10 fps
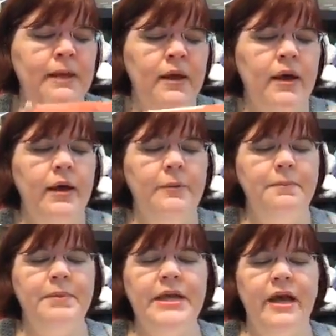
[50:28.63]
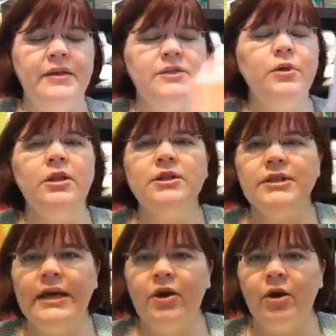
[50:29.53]
Um, but yeah, this is what it looks
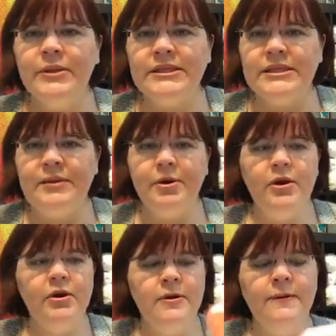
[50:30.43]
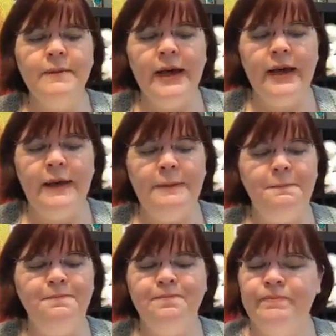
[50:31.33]
like. Garment steamer.
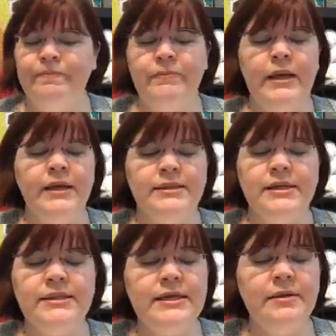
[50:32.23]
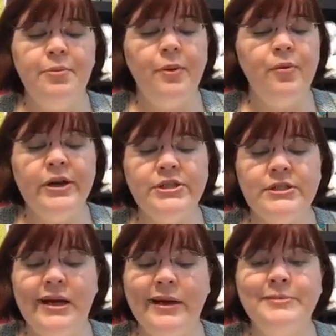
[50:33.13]
Um, says steam preparation
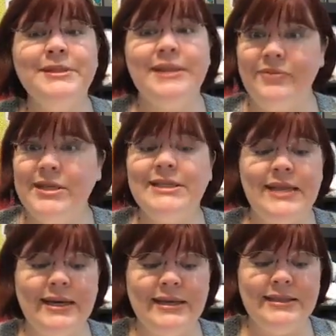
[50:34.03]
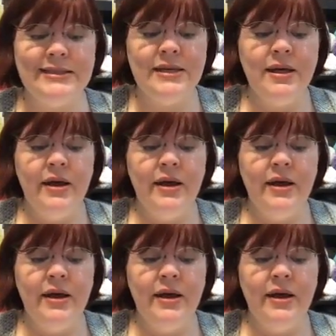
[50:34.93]
time 70 seconds.